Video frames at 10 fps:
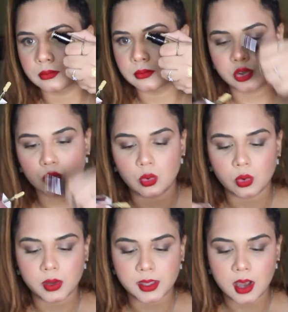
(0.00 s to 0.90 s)

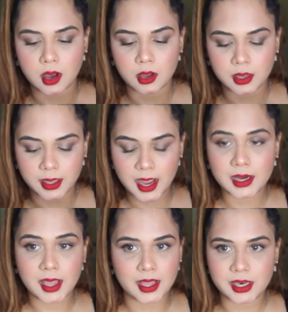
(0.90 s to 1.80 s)
So yeah,
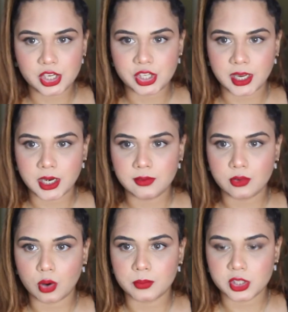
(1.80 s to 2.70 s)
get any shade
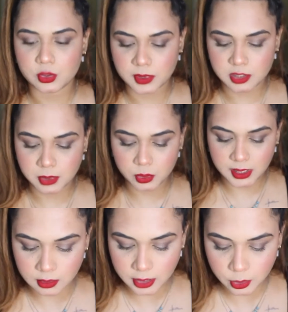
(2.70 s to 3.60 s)
from the Swiss
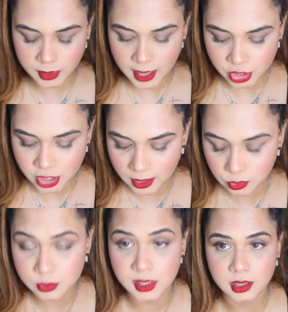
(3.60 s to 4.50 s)
Beauty liquid
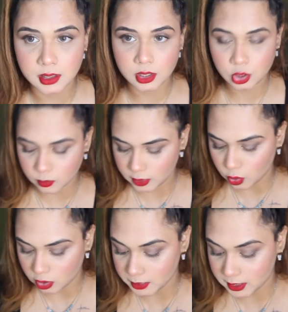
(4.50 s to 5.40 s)
eyeshadows and you will not be